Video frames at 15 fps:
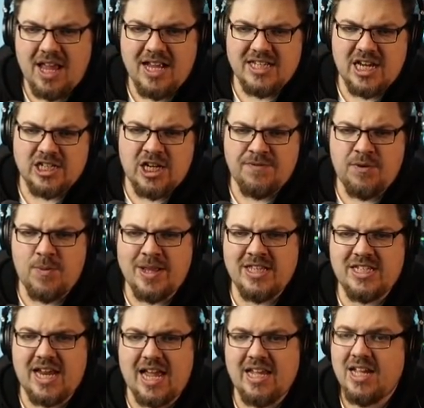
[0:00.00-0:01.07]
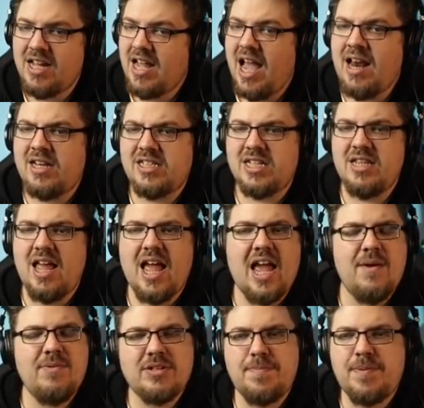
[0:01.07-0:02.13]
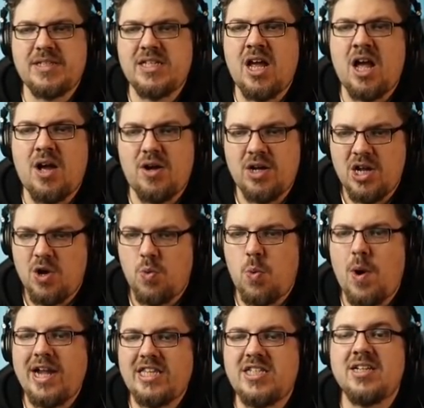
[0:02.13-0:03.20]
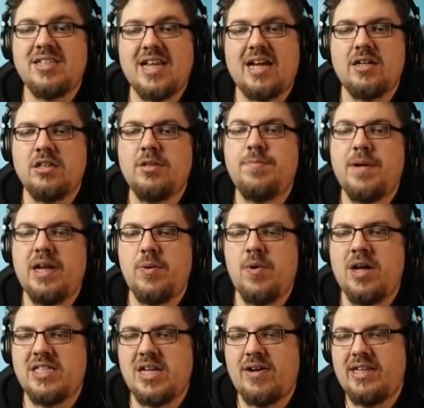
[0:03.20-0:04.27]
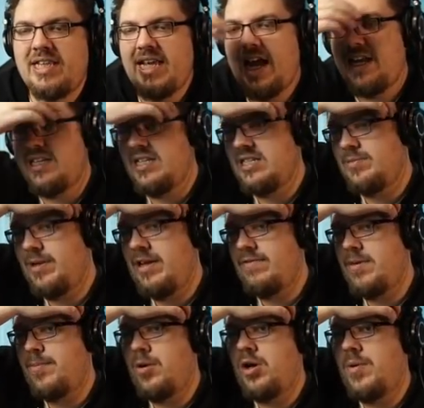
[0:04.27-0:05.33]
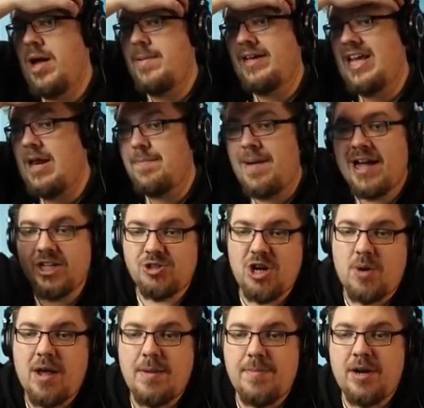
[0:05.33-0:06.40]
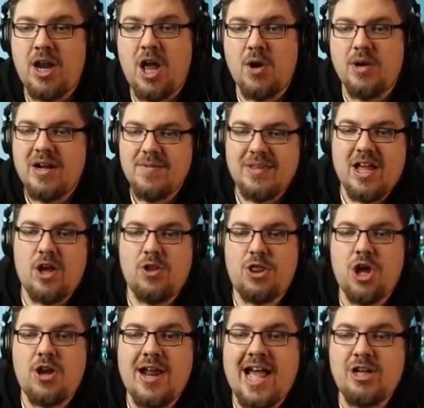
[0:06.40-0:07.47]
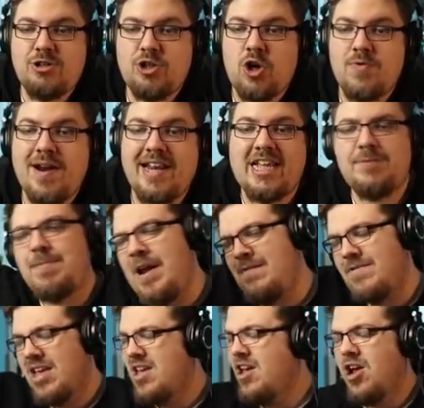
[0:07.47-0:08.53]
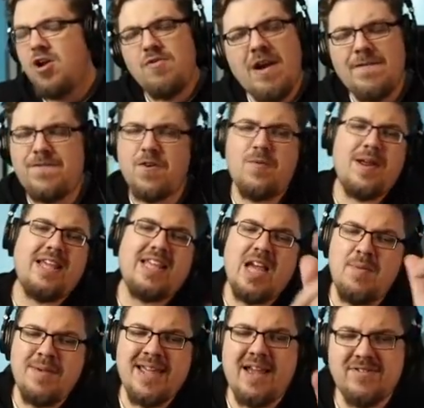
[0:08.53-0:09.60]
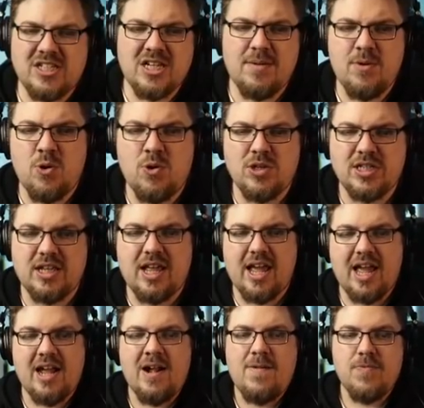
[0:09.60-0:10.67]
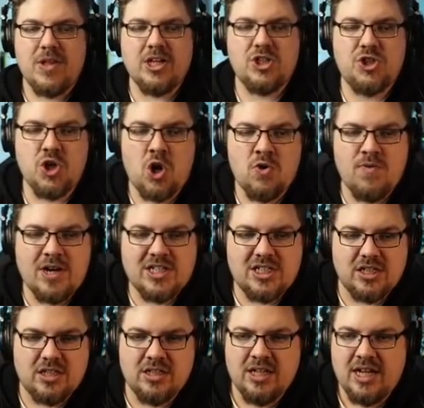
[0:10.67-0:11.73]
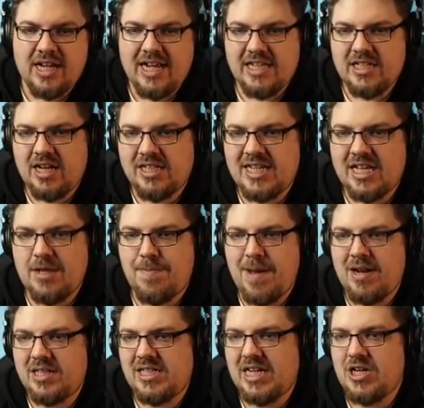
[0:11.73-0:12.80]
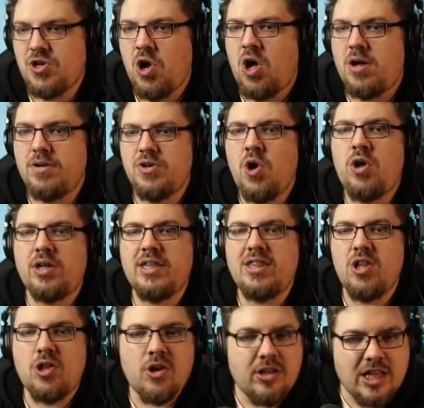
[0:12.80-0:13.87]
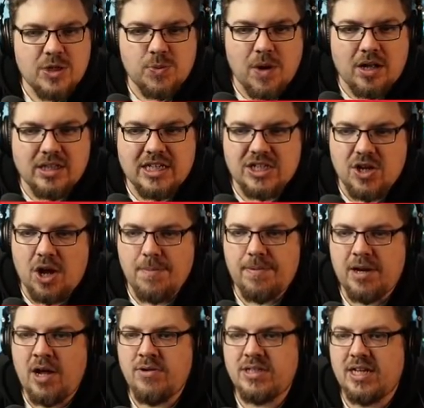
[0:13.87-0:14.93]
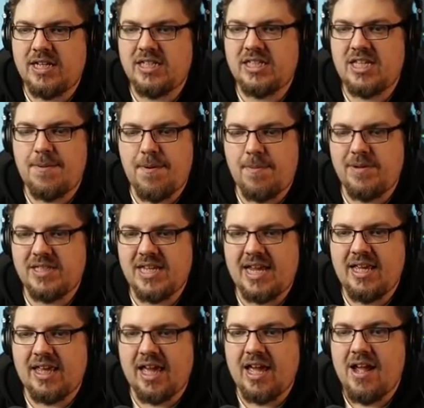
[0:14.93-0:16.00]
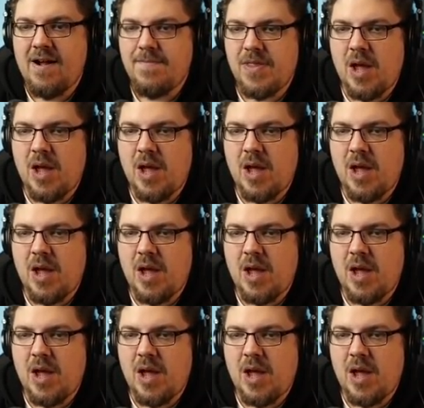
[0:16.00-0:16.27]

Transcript: As Sheffield Wednesday, Ellison there, it was a bizarre way to tackle, but it worked out in the end as we give the ball away, but get it back straight away below on a hat-trick already. He's been... Referee, can we have some order there? As Joel Russell is going to take the penalty, not in this world he's not. Below's going to step up and take it.